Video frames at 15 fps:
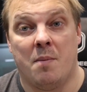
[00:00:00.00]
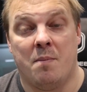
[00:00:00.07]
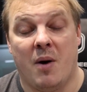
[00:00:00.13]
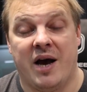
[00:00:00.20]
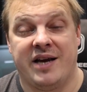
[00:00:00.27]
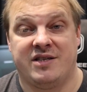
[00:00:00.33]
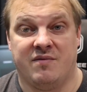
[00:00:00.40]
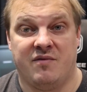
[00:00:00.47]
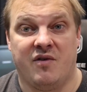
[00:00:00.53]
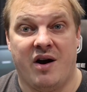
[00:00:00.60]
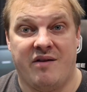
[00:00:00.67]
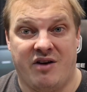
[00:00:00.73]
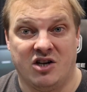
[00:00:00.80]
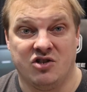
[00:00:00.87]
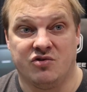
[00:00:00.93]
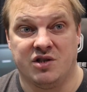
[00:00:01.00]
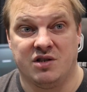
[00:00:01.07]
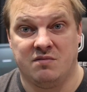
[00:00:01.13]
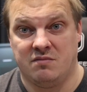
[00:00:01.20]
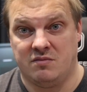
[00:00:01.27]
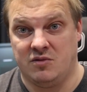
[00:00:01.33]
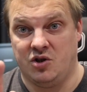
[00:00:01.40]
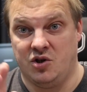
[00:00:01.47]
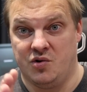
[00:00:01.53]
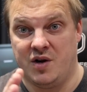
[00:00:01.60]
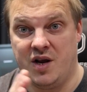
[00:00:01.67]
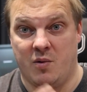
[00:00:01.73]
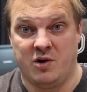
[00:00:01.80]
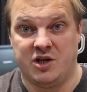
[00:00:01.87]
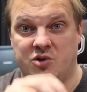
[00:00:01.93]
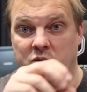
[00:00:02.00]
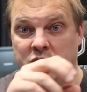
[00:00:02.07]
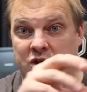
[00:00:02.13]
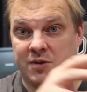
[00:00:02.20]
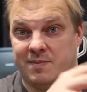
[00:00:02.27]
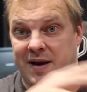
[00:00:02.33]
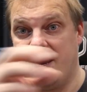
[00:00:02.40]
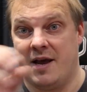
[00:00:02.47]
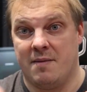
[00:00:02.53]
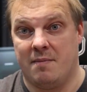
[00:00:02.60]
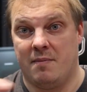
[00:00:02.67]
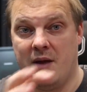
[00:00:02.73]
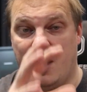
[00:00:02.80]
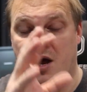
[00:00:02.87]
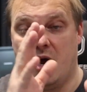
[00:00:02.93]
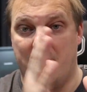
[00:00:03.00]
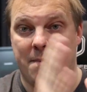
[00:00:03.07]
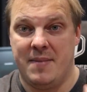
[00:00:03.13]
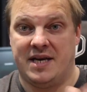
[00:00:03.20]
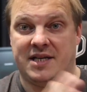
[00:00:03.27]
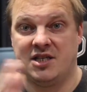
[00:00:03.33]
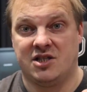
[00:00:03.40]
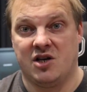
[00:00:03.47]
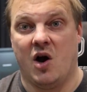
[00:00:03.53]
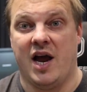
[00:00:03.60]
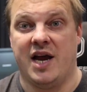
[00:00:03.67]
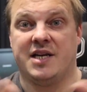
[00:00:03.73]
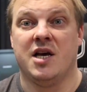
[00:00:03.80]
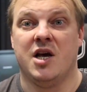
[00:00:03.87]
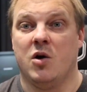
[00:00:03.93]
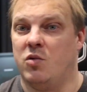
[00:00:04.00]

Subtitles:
Bison 500 unit, which will split mid side,